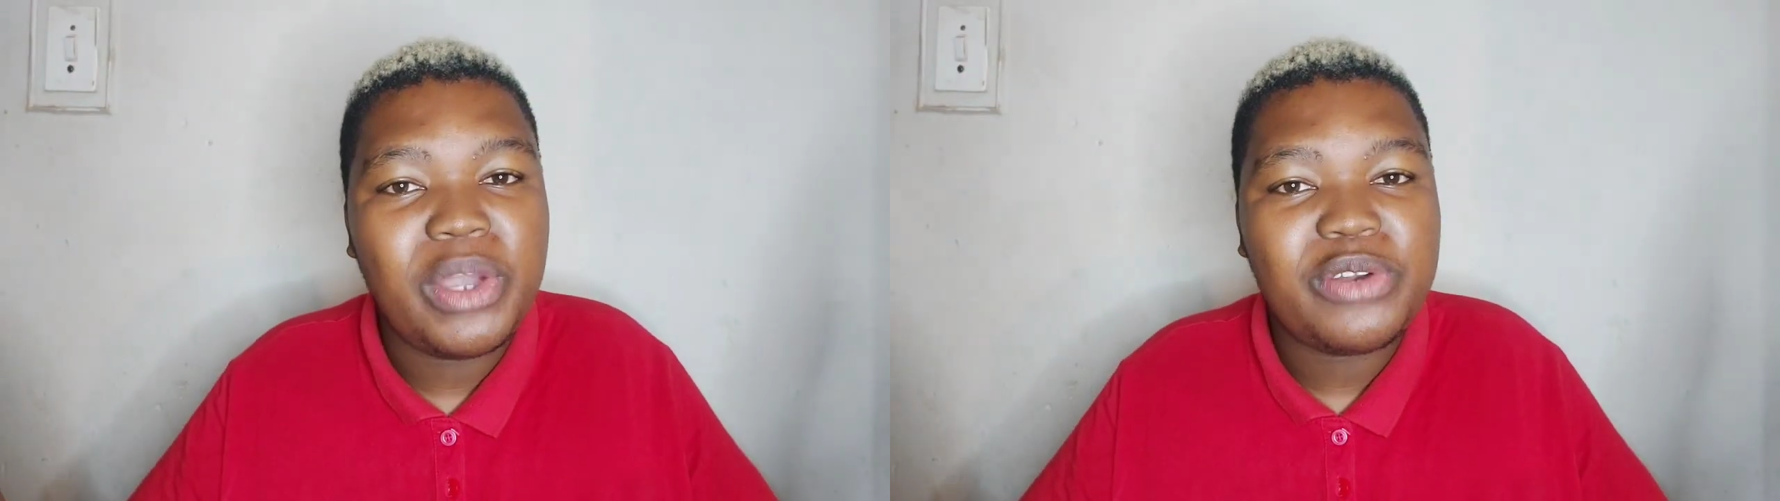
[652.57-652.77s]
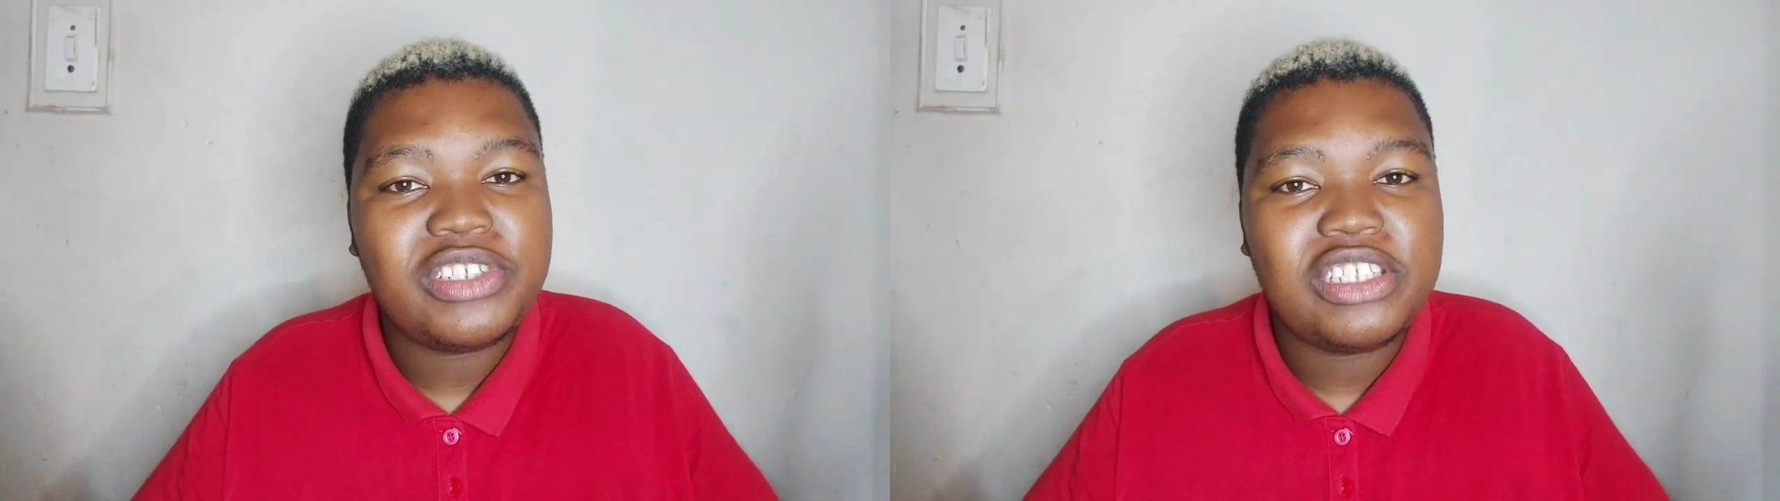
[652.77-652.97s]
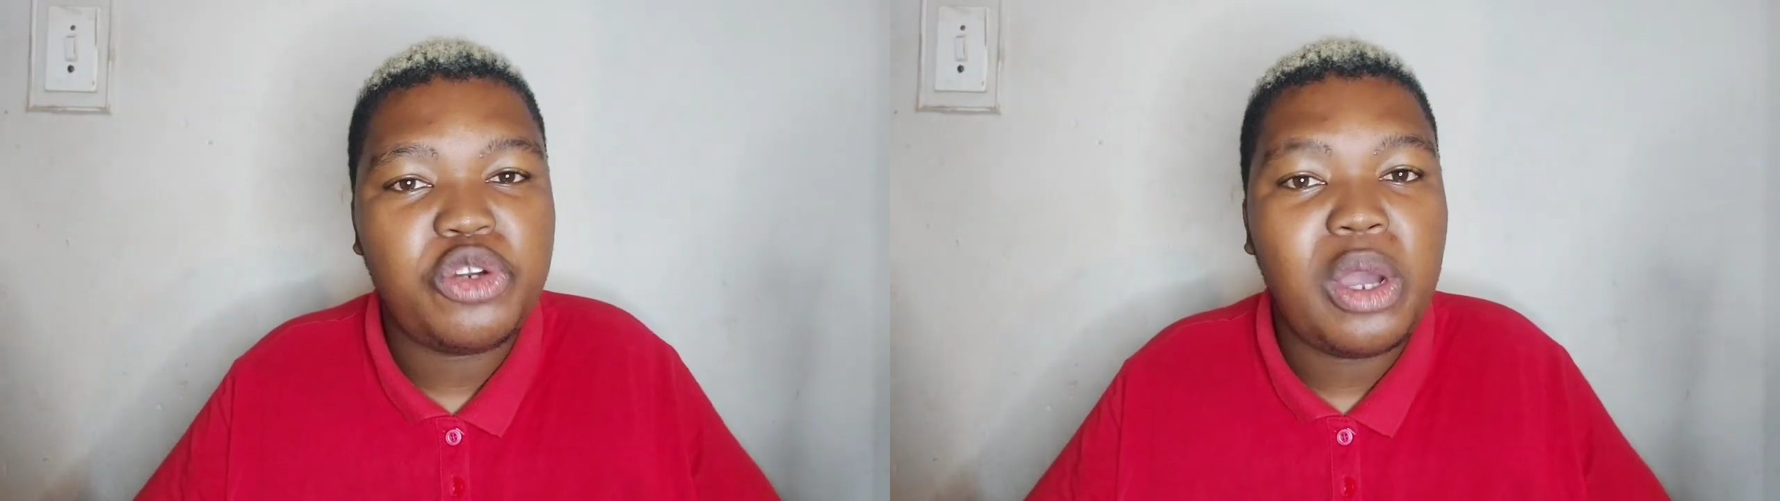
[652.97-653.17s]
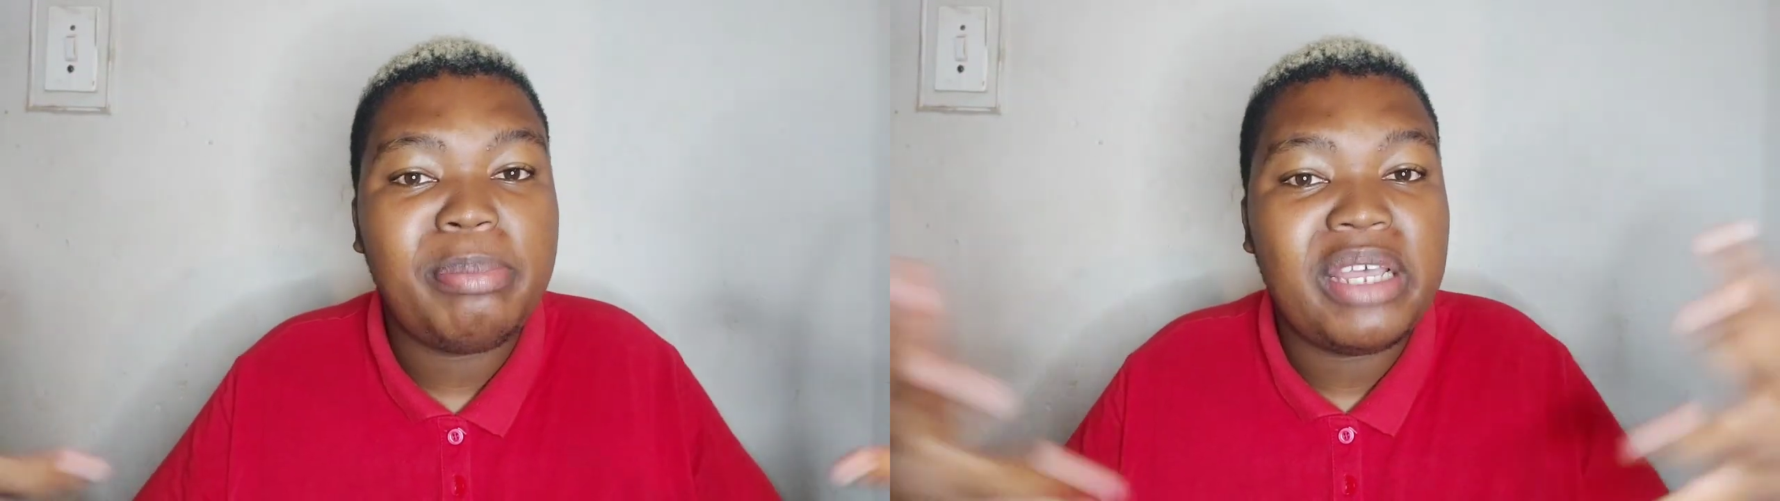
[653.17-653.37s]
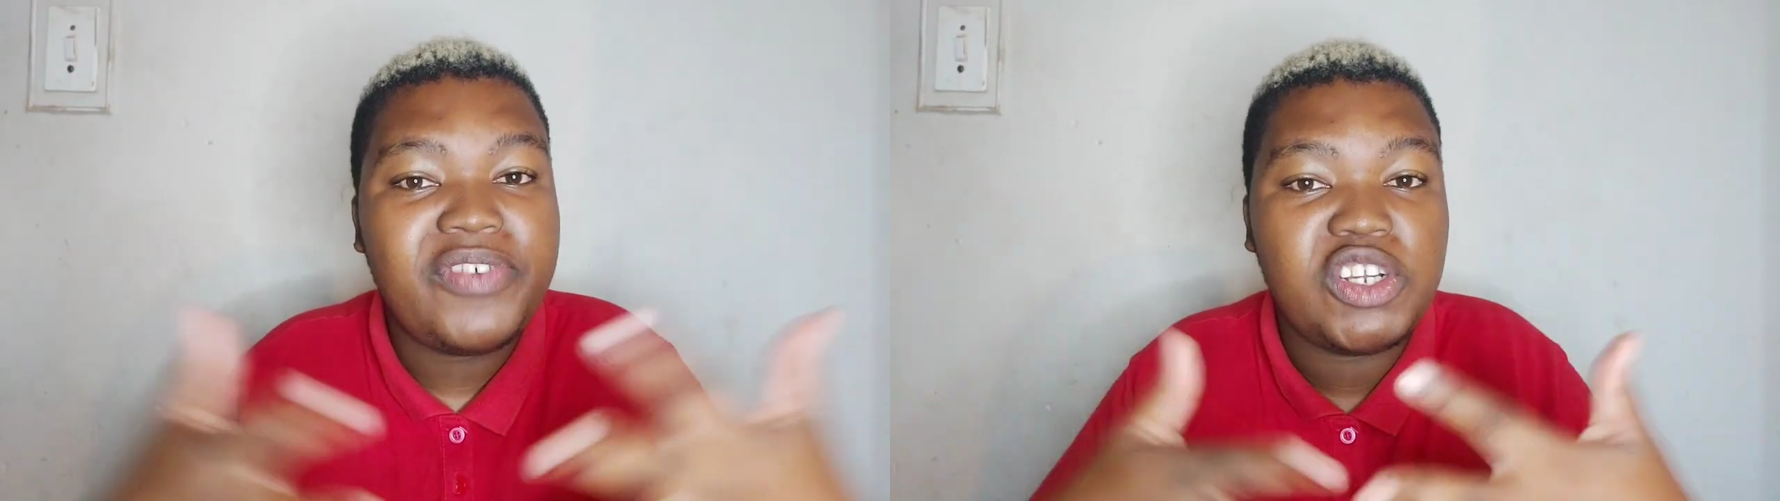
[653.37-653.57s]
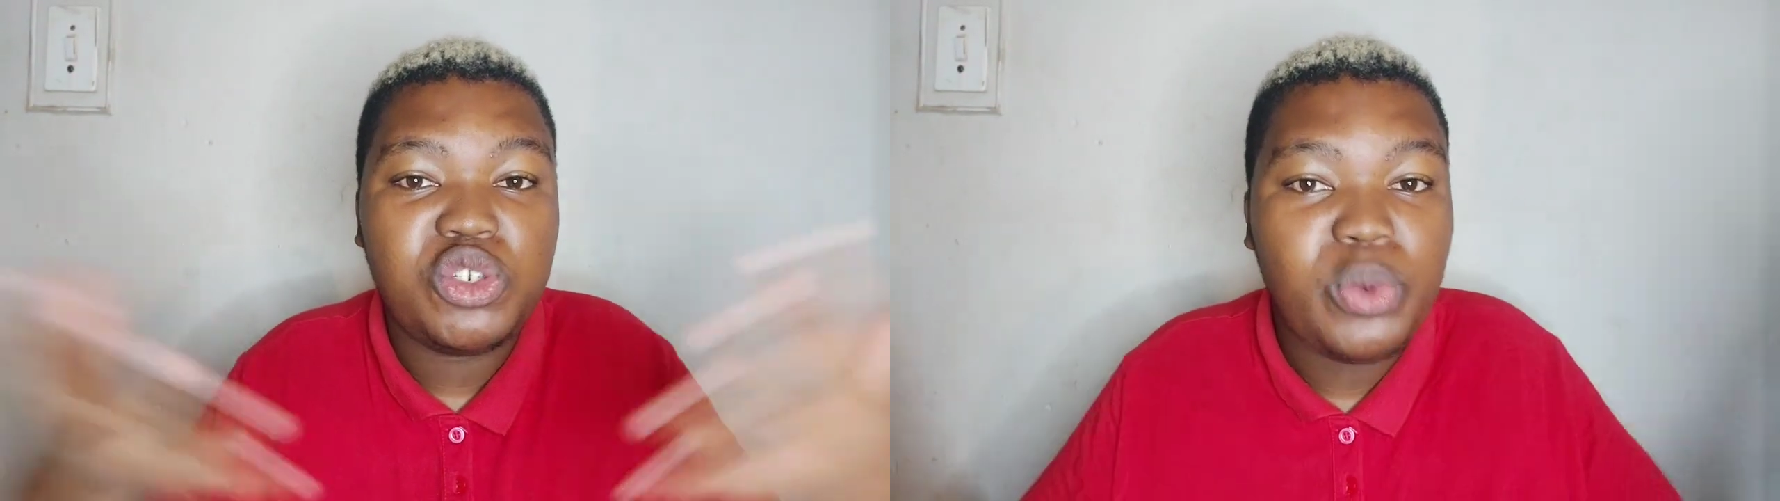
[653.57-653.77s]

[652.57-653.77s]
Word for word: It was, you know, a perfect